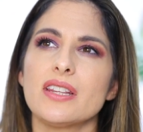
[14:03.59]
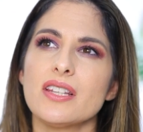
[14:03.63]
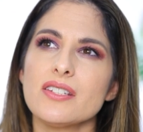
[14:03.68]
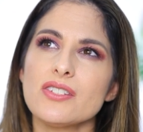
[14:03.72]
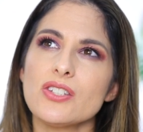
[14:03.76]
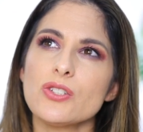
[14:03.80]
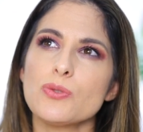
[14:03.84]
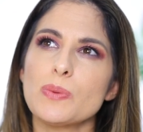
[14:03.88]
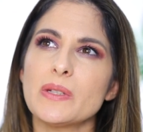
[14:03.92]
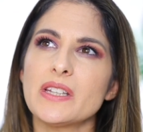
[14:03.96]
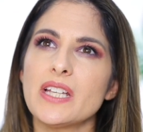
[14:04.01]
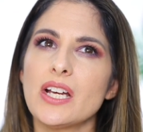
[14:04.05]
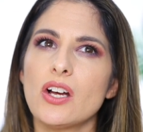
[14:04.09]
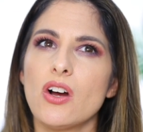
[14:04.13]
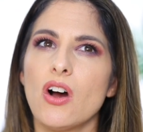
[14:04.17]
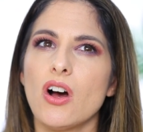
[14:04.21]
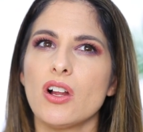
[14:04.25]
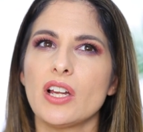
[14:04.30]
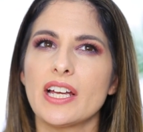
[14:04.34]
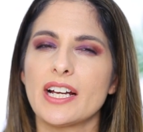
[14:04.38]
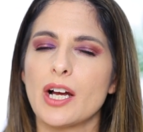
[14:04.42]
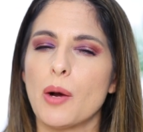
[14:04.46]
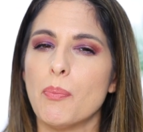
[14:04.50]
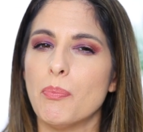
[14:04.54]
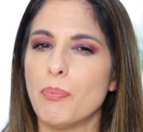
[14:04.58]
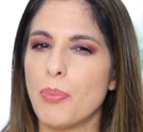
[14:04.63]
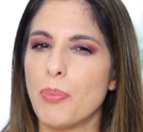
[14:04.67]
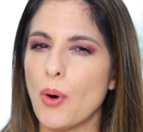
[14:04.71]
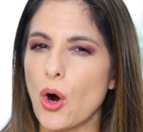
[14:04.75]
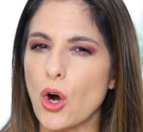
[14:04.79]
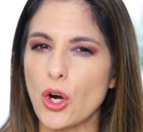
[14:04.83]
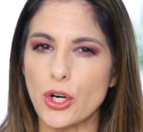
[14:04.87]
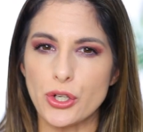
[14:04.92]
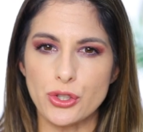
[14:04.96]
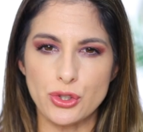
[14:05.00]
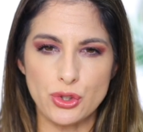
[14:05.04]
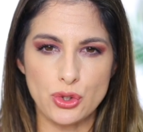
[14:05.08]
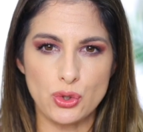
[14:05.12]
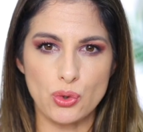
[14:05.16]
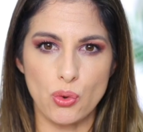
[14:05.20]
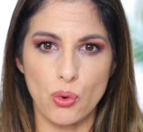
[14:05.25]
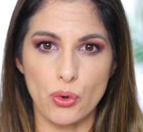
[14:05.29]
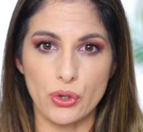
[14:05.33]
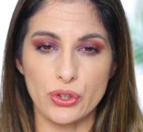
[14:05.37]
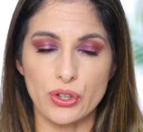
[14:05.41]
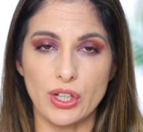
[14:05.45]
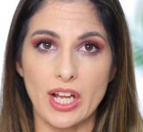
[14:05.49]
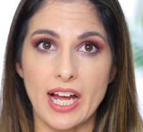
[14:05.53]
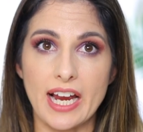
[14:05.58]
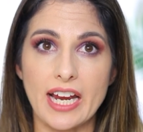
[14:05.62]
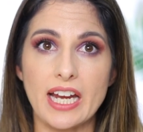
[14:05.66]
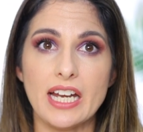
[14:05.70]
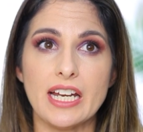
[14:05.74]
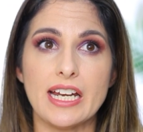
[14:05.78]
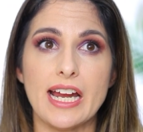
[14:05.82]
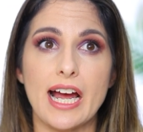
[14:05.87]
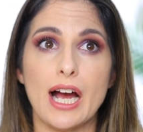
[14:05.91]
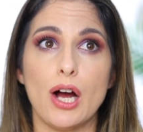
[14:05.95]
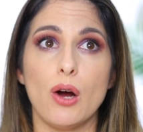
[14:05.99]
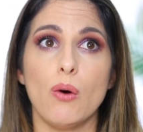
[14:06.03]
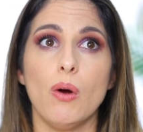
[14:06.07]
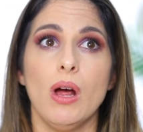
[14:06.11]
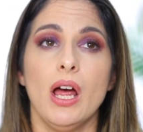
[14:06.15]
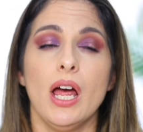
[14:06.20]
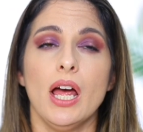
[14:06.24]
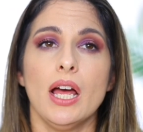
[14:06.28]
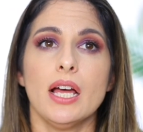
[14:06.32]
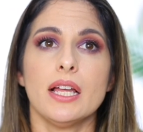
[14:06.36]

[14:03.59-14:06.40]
this is what they call like a barn door light. Now,